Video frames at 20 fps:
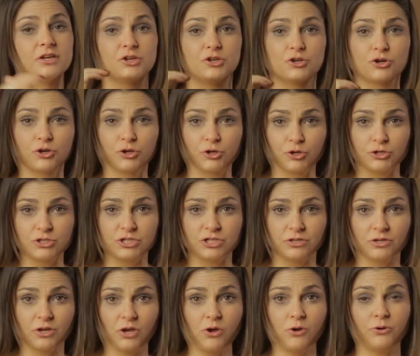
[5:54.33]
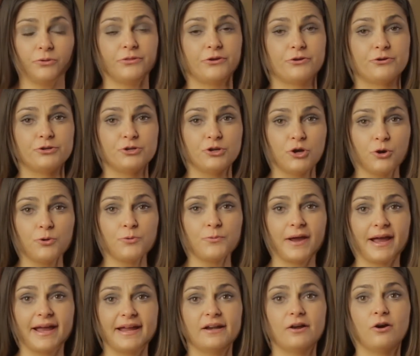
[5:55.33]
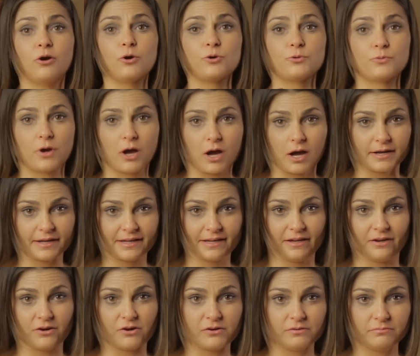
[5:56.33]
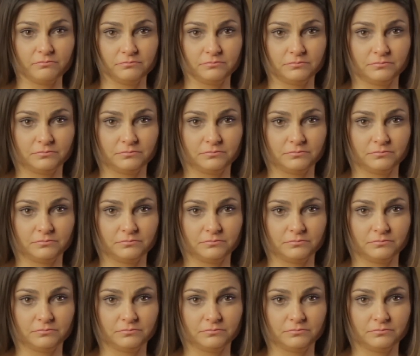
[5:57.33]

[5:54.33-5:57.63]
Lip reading: You're good to go. There's no right or wrong here.